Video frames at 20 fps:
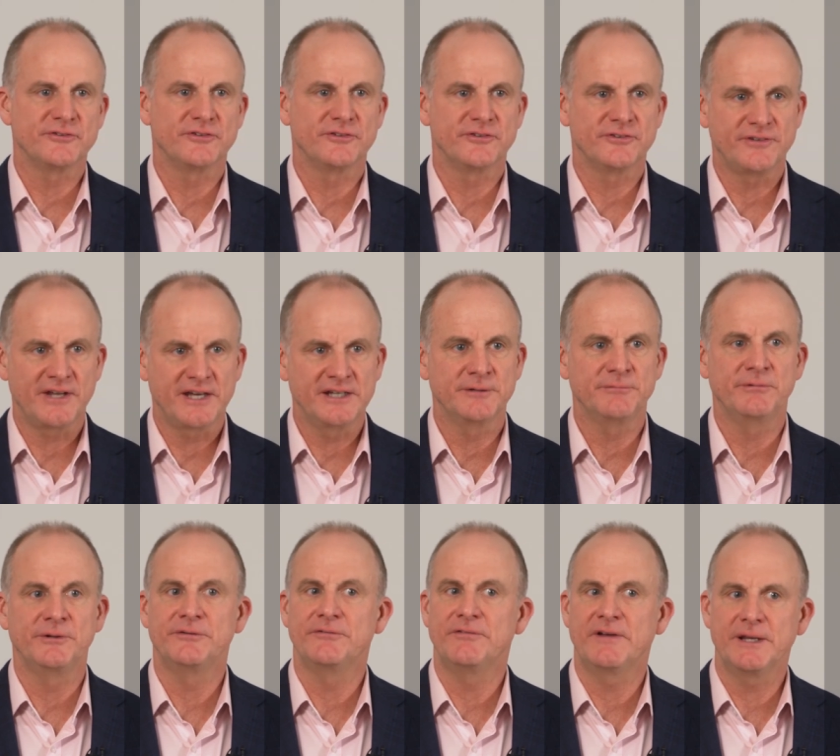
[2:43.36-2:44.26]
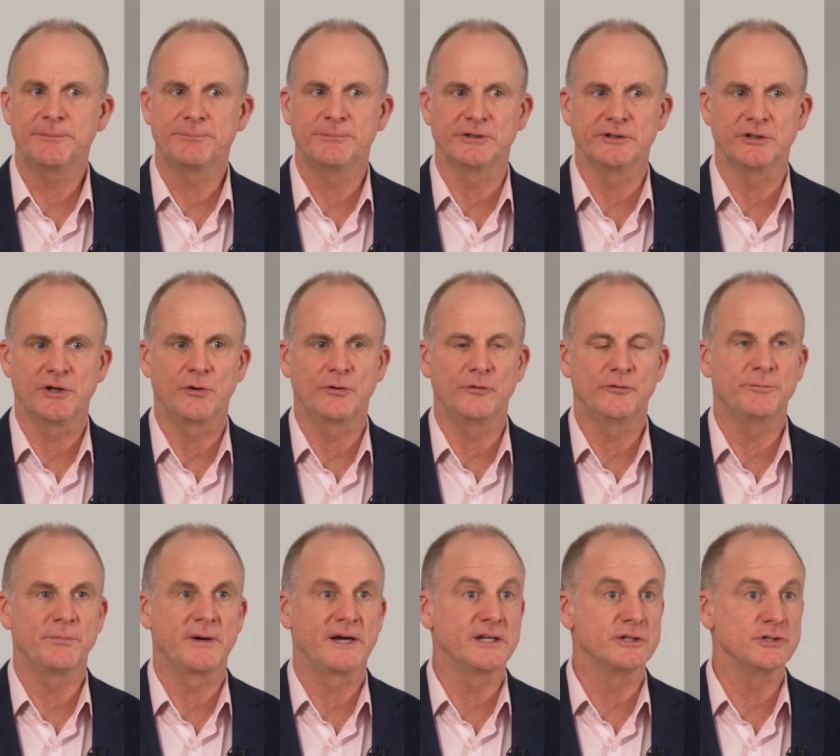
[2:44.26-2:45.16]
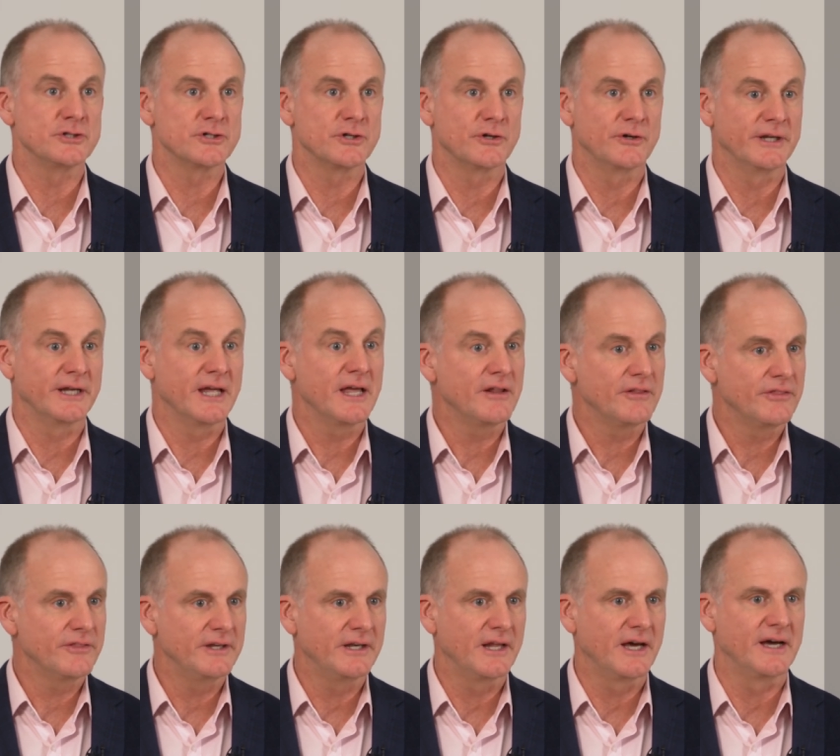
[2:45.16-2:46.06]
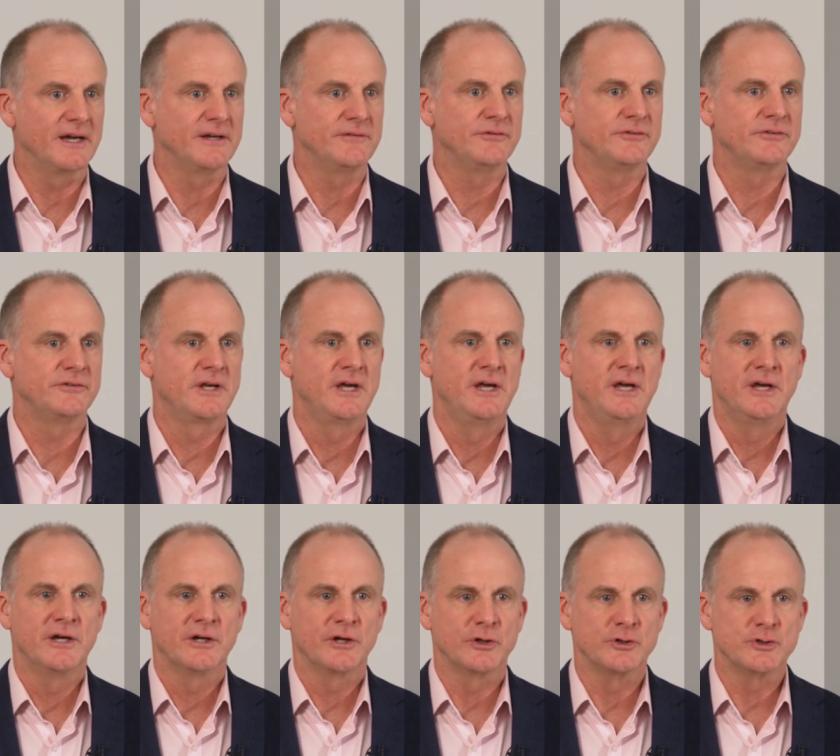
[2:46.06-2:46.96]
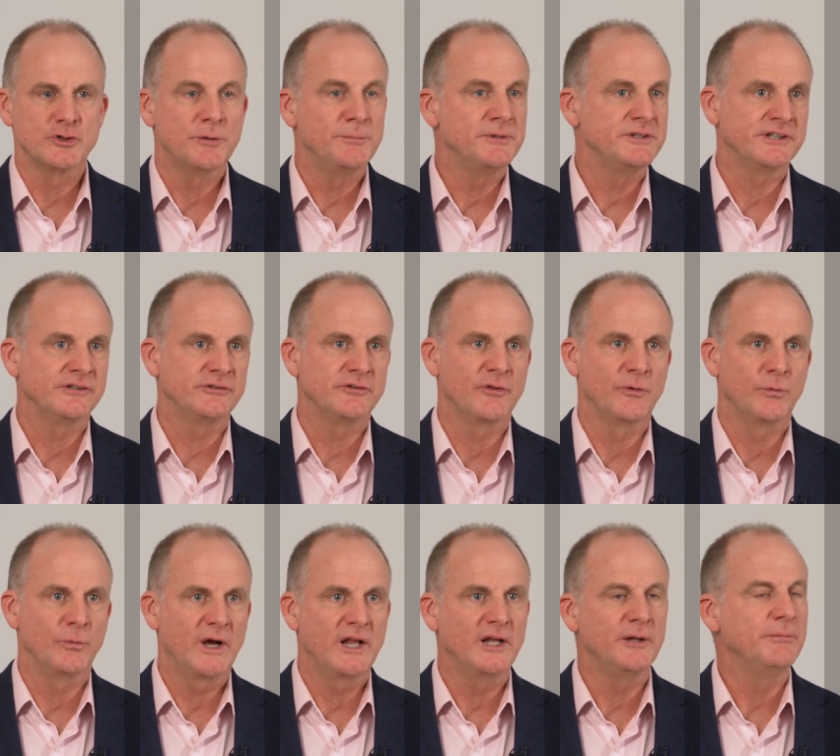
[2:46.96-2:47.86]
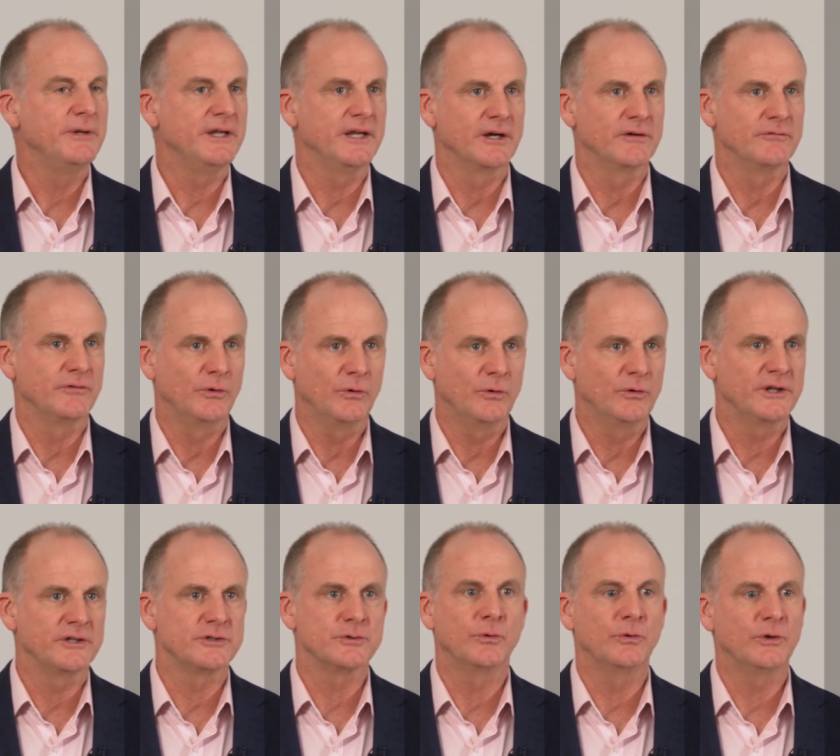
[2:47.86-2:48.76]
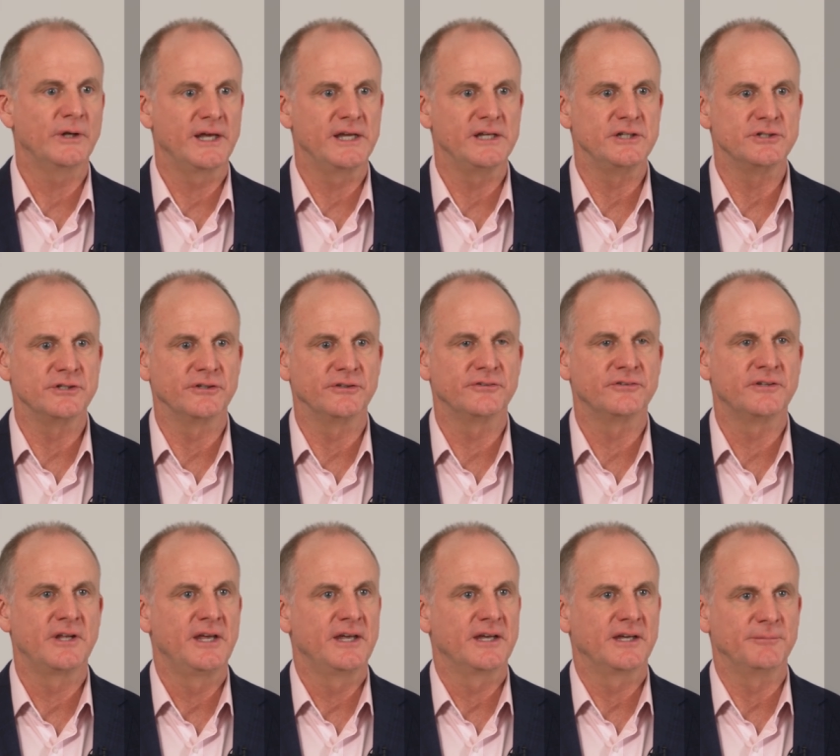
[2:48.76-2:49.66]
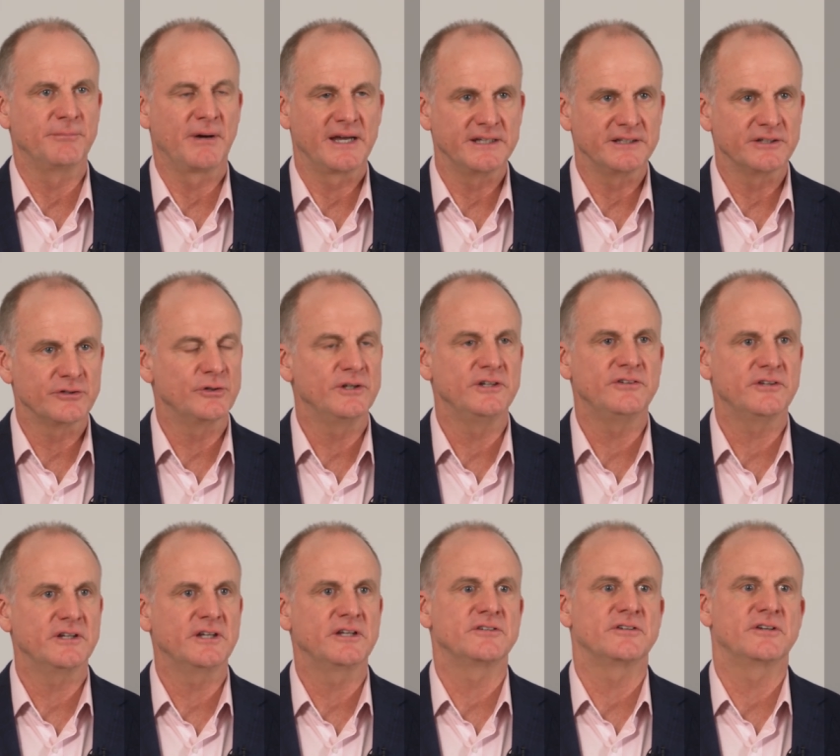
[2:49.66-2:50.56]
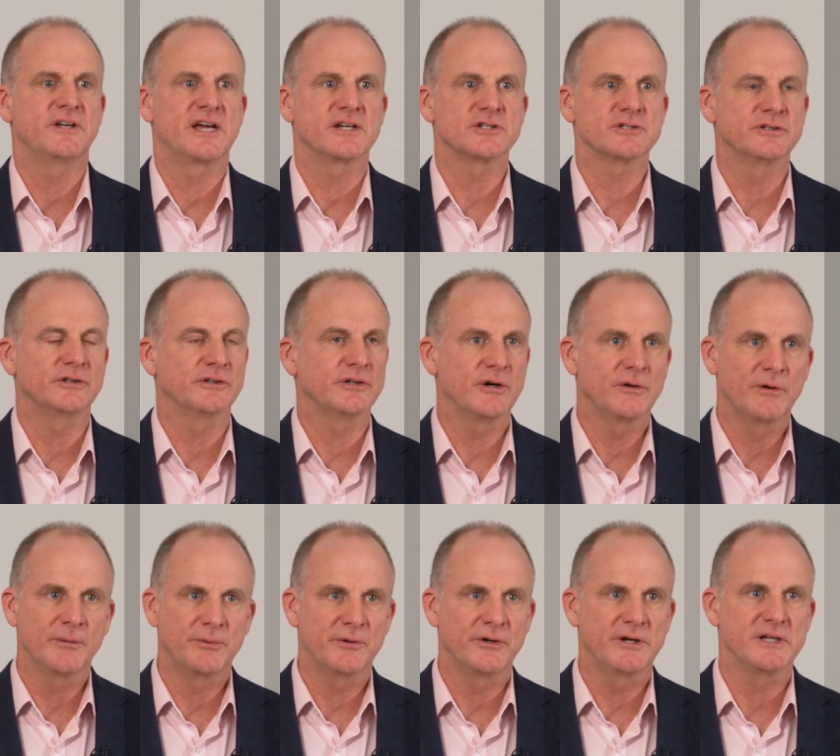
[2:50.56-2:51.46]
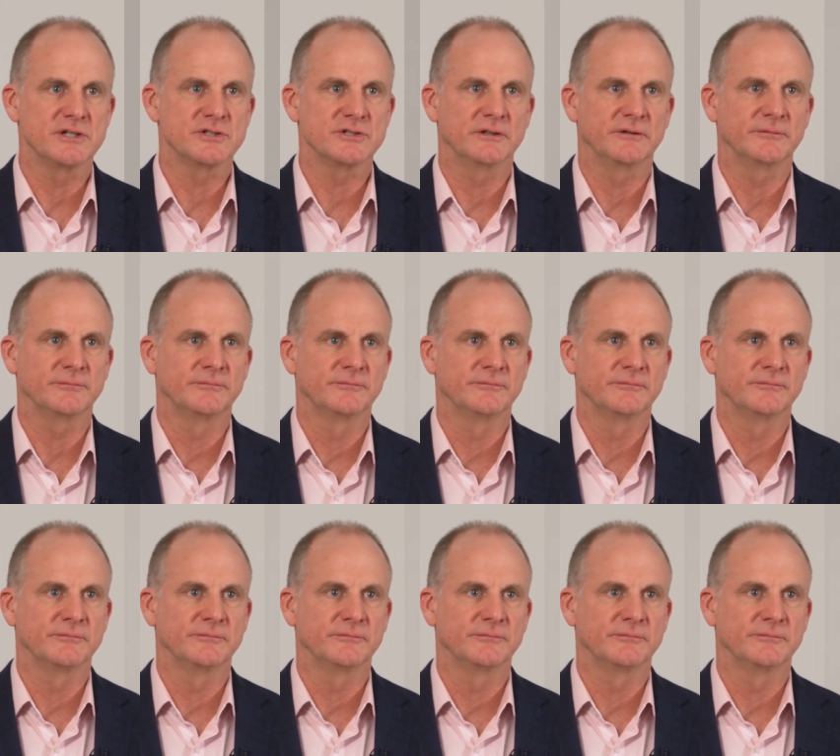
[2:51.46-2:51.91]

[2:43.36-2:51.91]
sustainable development goals by ensuring healthy lives, contributing to the well-being of all at all ages and by increasing international cooperation.